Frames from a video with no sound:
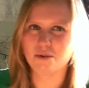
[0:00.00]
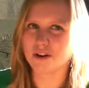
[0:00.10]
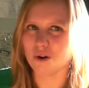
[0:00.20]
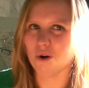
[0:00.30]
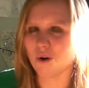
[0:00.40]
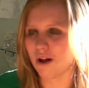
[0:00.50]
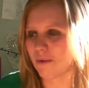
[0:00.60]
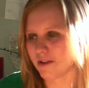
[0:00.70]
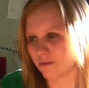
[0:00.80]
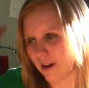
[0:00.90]
out at all. I
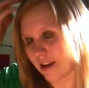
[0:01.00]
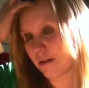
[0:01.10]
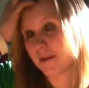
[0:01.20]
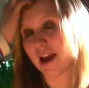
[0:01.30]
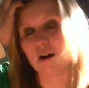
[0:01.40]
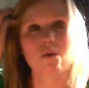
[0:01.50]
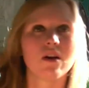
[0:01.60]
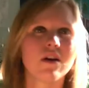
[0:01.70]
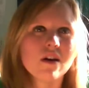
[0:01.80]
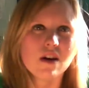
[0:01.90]
wasn't ready to be out
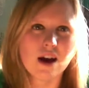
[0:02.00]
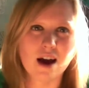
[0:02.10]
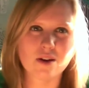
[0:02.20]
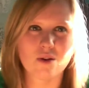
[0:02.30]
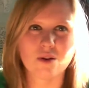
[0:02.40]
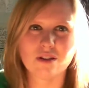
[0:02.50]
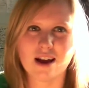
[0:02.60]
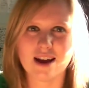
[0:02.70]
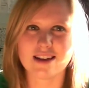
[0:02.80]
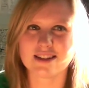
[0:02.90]
at all,
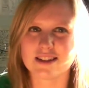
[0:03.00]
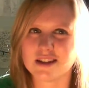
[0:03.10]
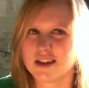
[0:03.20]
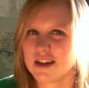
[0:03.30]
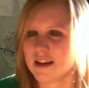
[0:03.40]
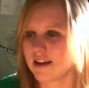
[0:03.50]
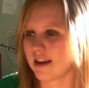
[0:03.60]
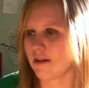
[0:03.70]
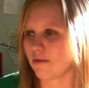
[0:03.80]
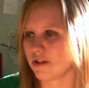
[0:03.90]
and
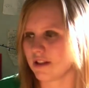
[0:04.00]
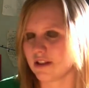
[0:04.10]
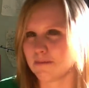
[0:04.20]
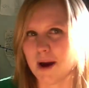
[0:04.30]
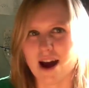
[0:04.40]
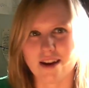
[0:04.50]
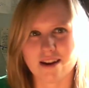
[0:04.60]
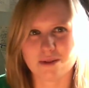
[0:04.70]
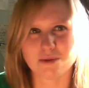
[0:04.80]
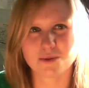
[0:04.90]
it was just bad.
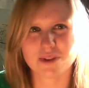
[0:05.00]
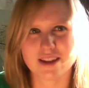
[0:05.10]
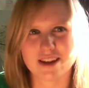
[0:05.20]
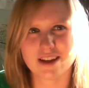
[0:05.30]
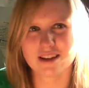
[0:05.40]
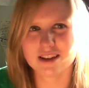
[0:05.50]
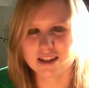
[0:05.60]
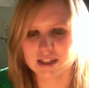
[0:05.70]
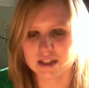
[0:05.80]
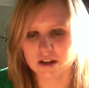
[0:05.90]
It was really,
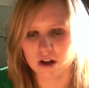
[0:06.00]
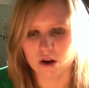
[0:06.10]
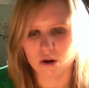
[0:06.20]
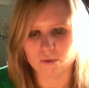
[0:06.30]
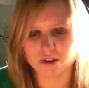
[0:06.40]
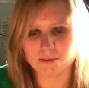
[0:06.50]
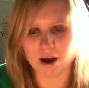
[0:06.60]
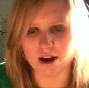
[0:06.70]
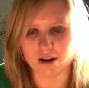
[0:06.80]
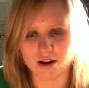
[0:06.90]
really
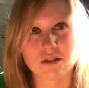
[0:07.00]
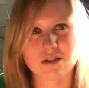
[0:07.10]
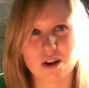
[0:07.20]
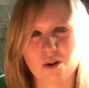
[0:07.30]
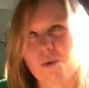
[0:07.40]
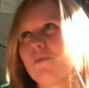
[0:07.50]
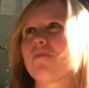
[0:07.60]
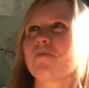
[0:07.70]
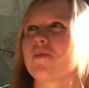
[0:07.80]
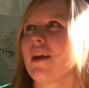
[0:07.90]
bad. So
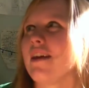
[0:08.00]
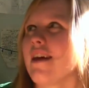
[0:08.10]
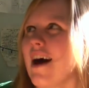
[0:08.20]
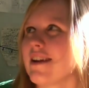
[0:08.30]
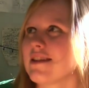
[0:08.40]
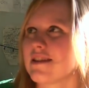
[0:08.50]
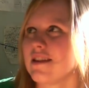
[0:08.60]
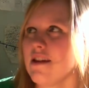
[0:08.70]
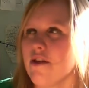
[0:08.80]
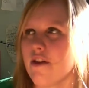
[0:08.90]
that's
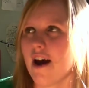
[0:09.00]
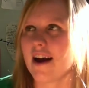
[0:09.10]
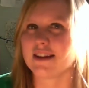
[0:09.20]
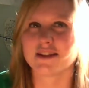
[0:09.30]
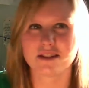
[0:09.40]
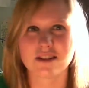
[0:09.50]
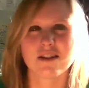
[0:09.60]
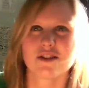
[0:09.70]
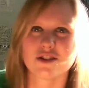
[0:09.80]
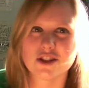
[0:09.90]
that.
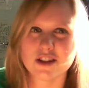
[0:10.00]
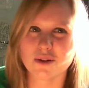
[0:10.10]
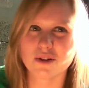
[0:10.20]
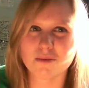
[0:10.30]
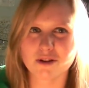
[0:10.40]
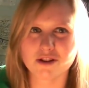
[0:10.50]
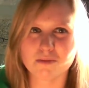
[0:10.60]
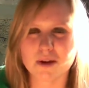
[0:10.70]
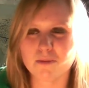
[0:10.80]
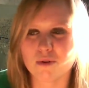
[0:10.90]
She told a bunch of
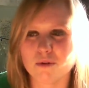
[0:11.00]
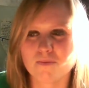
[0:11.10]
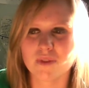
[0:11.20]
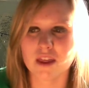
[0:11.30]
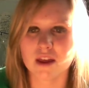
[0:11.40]
people,